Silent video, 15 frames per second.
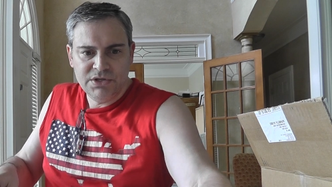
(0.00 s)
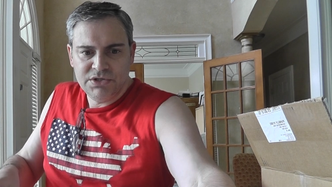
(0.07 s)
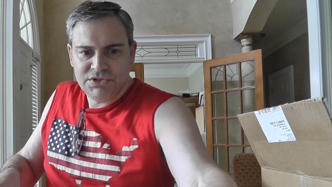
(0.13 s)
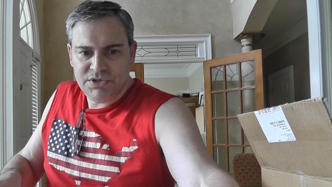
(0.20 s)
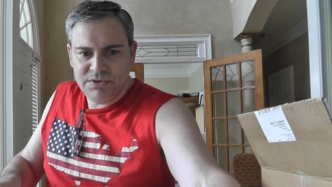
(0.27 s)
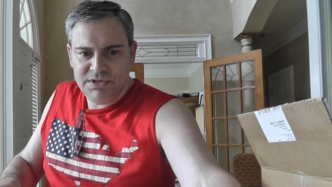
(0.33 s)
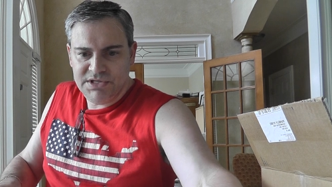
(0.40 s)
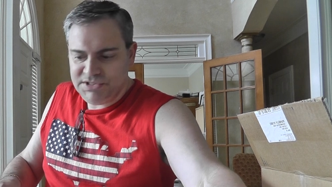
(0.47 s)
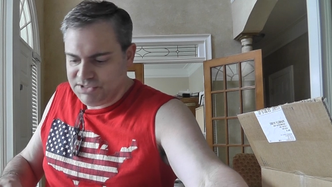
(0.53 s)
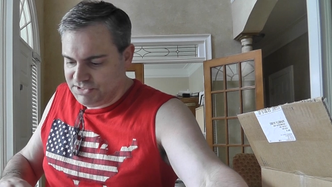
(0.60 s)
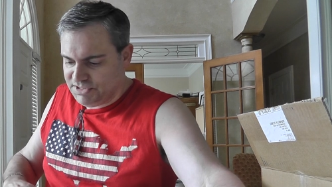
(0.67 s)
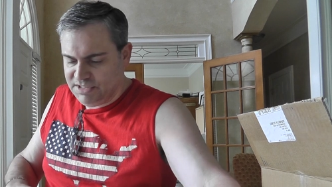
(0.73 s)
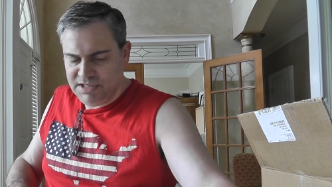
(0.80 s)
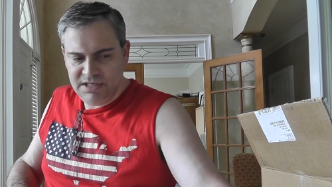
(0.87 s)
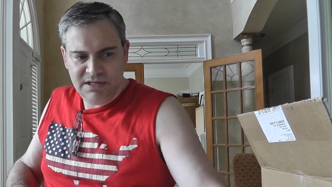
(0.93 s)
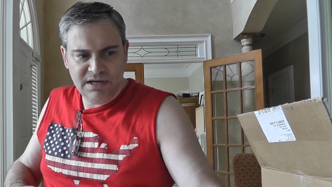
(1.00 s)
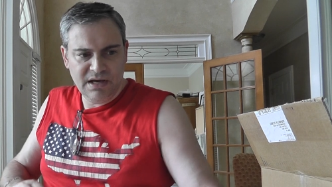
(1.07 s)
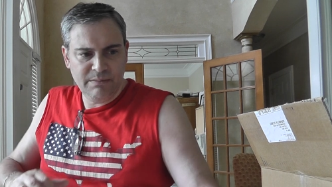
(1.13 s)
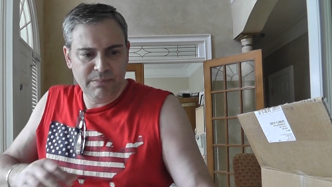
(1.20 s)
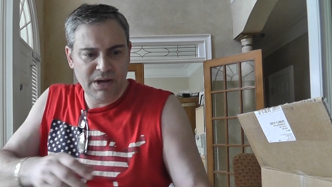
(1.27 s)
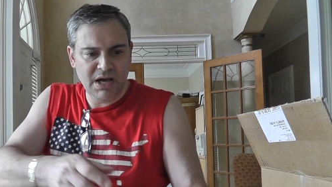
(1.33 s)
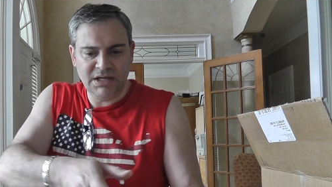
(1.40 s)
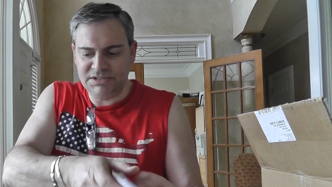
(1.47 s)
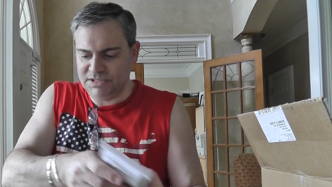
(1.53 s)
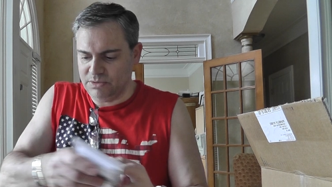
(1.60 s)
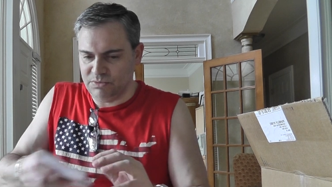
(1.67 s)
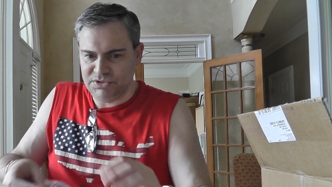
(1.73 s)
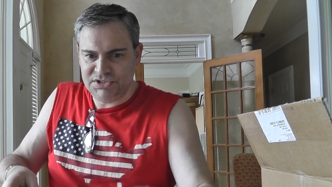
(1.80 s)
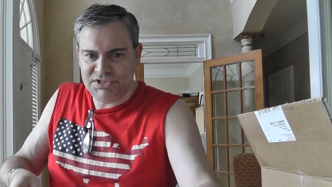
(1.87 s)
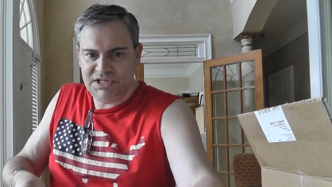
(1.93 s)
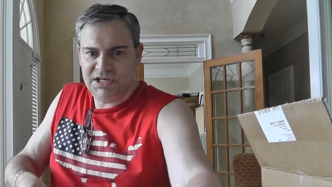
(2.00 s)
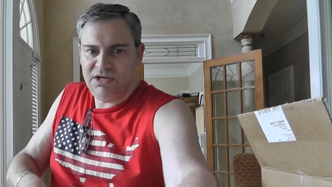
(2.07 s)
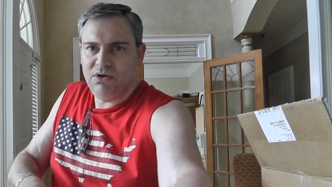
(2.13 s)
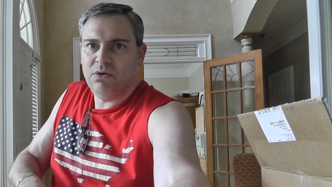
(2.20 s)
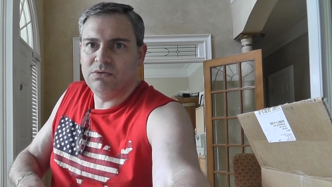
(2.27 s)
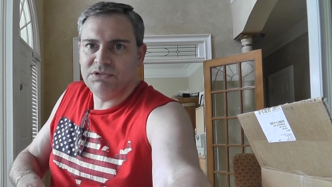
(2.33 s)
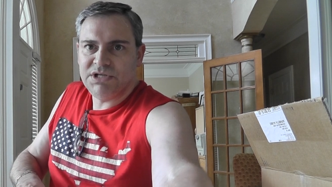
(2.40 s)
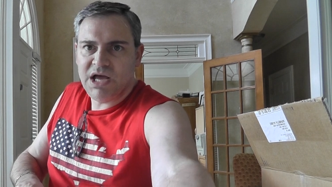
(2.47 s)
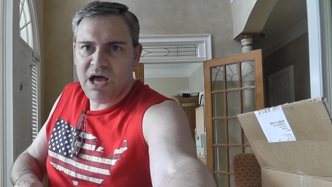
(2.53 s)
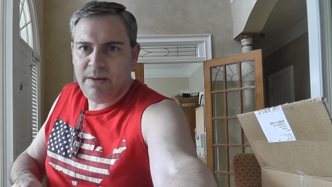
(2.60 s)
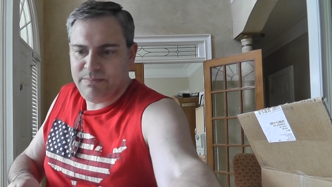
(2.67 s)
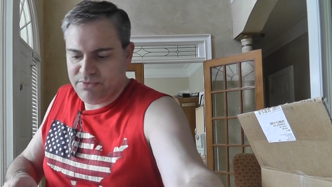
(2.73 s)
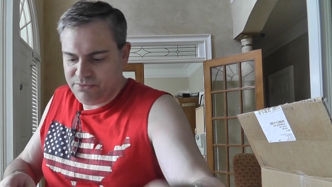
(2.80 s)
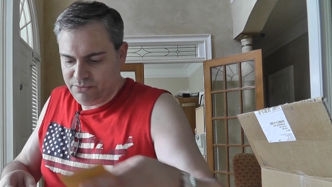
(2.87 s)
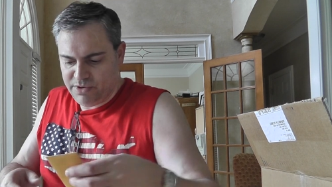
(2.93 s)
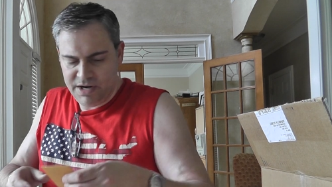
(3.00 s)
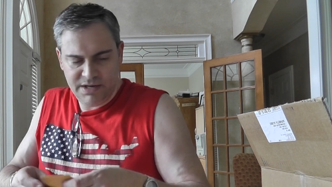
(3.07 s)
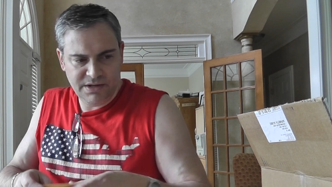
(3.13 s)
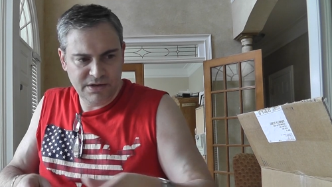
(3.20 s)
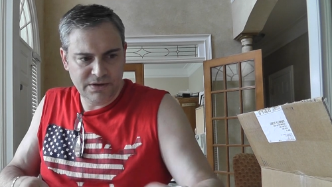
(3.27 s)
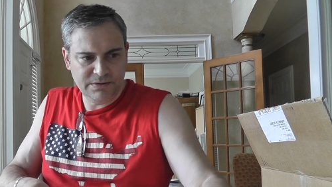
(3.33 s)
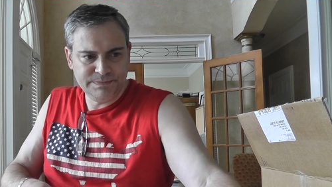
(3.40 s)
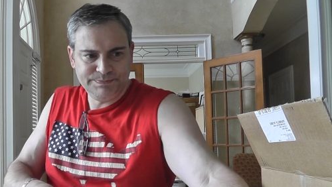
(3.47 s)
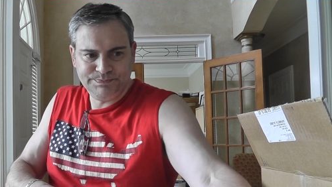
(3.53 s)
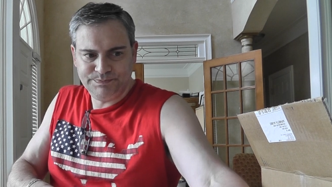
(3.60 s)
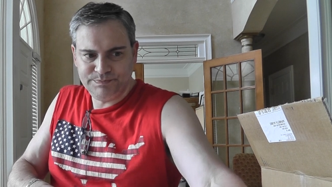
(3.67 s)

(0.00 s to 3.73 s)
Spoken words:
So this is the box that was sitting on top of the radio.